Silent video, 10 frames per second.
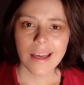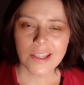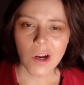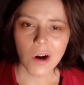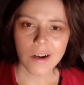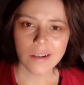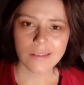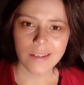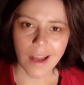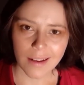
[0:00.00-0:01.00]
It's hard
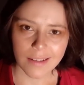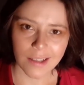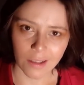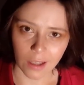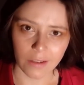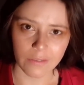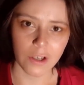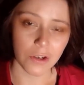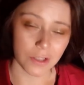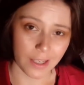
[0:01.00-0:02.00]
not to love
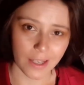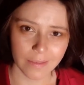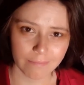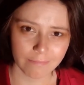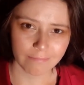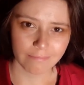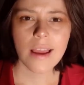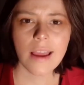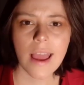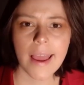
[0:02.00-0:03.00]
Garcia.
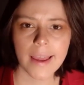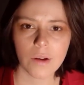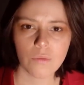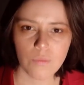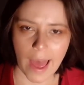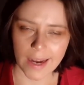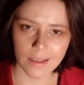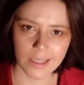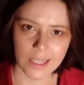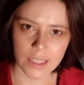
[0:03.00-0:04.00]
A
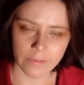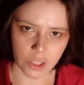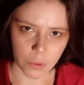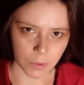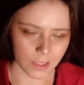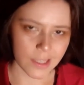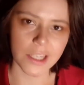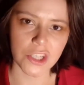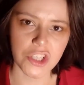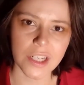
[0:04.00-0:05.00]
radically
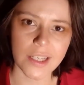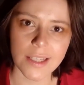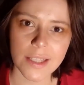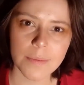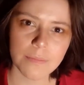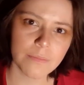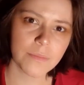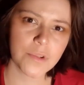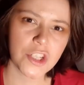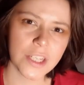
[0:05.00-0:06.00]
individualistic genius,
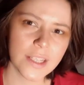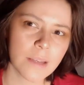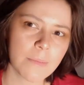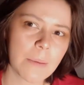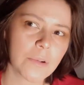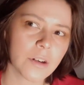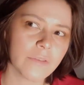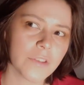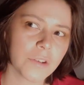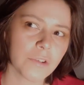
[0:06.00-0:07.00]
she's the member
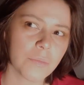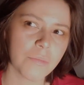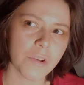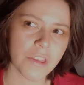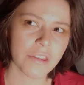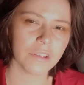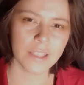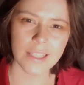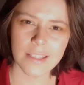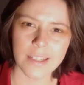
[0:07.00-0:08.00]
of the group with the
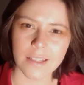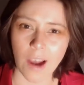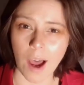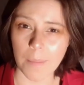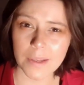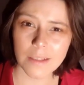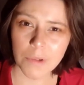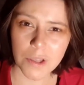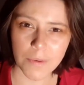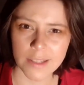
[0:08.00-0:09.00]
least in common
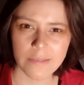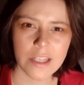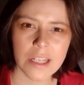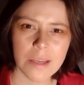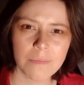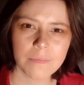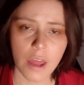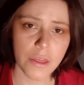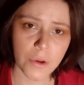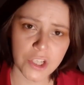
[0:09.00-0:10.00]
with the rest of the team,
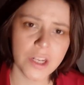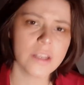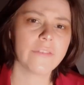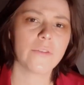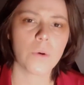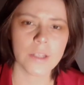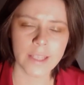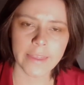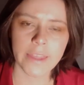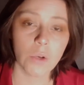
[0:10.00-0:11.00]
though she does, of course,
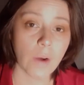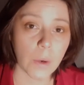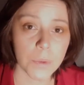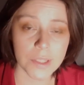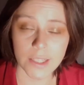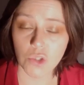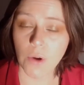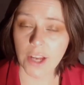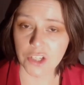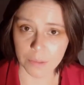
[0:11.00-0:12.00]
get the requisite
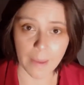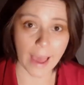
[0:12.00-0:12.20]
tragic